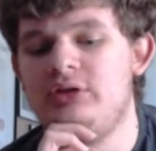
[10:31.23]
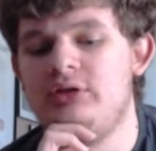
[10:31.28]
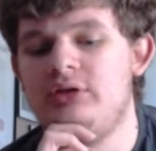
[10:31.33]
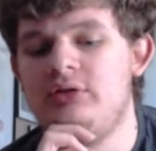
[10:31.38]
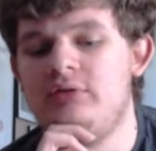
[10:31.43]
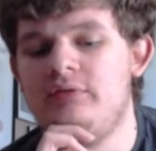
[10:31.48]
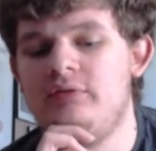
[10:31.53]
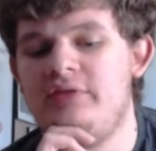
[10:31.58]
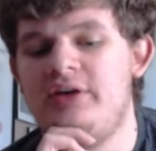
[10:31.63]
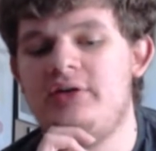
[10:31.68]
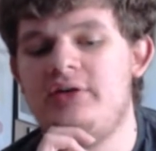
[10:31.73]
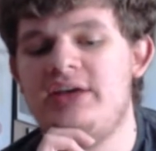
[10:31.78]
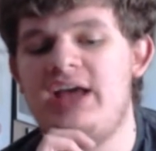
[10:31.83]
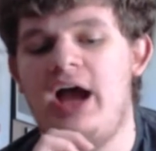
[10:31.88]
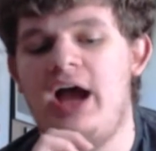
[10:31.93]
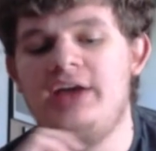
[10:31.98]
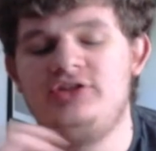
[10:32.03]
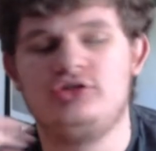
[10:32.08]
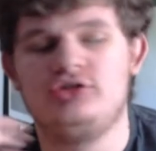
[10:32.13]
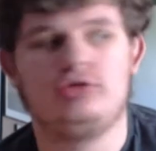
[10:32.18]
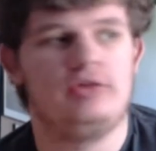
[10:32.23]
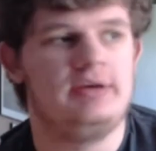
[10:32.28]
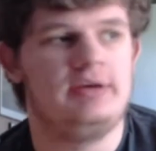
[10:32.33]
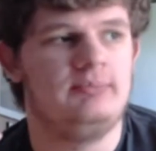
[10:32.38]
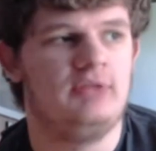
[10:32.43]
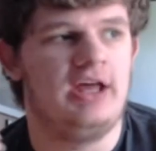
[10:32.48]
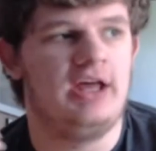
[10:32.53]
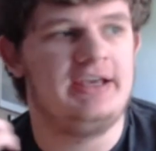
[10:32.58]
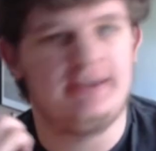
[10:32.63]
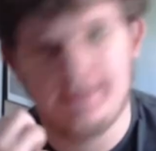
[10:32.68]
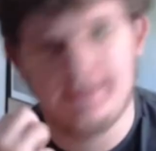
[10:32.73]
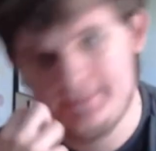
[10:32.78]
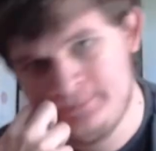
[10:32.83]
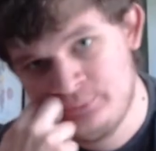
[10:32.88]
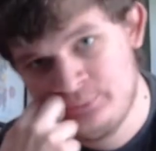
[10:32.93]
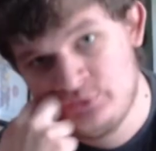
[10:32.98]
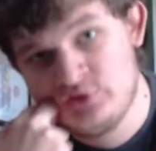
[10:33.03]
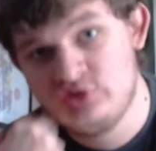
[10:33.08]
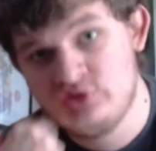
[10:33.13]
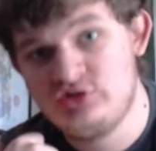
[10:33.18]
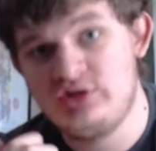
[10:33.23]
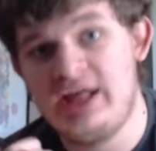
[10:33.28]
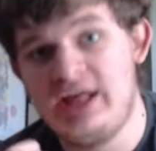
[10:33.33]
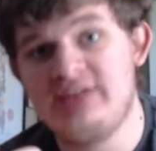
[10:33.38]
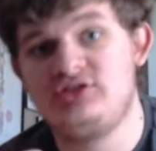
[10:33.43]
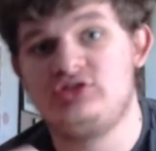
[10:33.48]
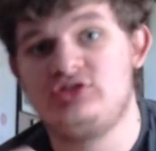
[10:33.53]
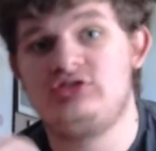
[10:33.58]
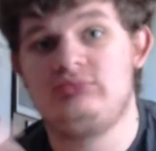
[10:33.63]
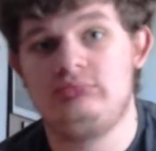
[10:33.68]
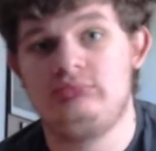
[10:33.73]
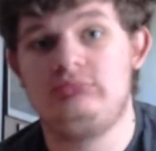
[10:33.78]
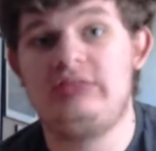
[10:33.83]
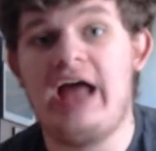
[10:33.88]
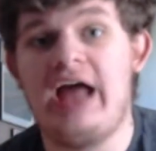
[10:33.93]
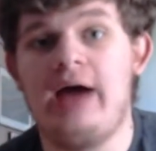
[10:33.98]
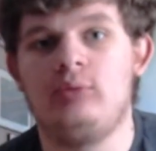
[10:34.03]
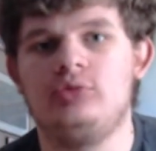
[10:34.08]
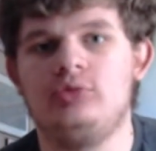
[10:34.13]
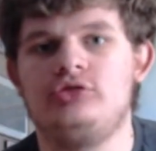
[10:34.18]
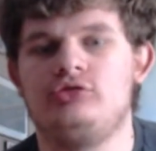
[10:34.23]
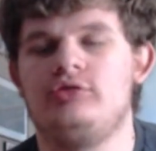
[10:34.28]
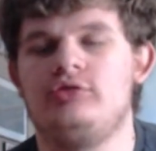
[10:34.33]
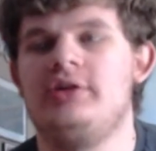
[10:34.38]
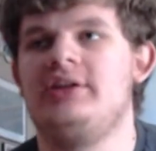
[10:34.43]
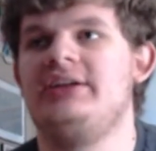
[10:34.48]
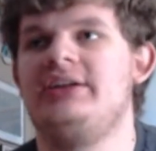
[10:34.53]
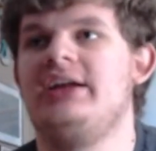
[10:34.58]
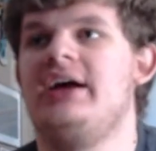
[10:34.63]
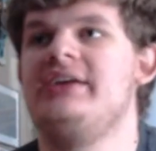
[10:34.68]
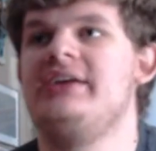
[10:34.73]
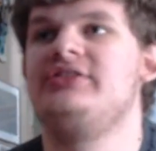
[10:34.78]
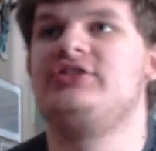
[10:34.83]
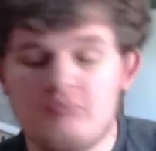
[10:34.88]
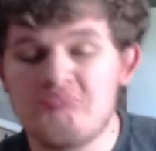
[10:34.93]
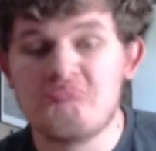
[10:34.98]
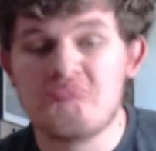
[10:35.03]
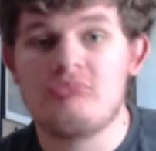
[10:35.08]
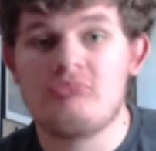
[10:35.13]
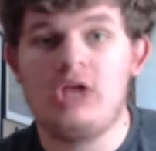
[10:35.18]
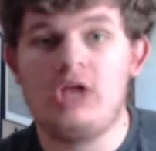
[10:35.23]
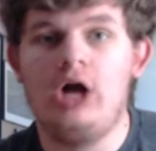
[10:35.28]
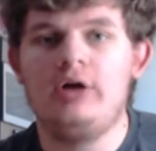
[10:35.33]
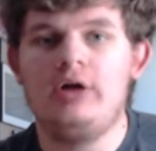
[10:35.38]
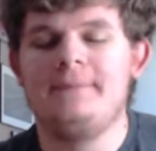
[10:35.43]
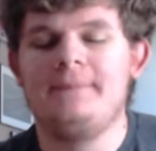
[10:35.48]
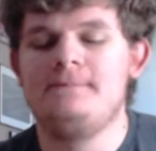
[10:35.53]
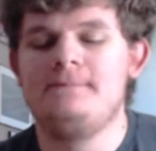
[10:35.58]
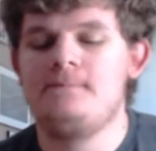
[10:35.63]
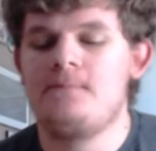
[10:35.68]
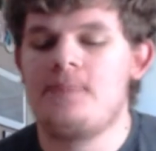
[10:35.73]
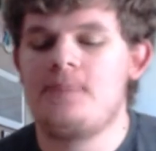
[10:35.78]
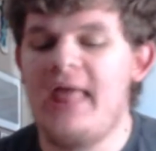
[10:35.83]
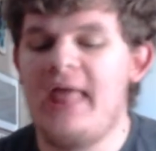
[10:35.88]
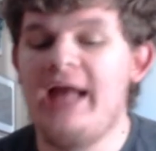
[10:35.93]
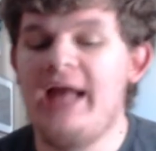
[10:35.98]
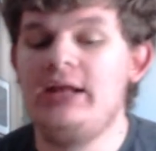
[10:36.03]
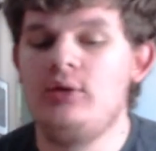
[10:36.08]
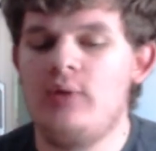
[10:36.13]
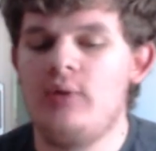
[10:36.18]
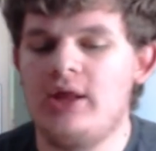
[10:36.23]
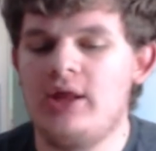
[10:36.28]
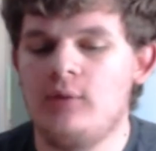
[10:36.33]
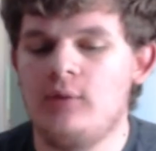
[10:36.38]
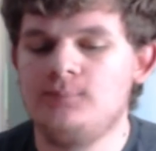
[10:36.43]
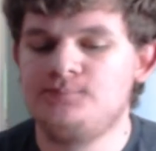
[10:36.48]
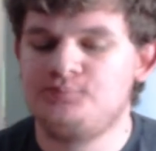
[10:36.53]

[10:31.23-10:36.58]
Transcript: very ice cream-like. So that was really nice. Okay, anyway, though.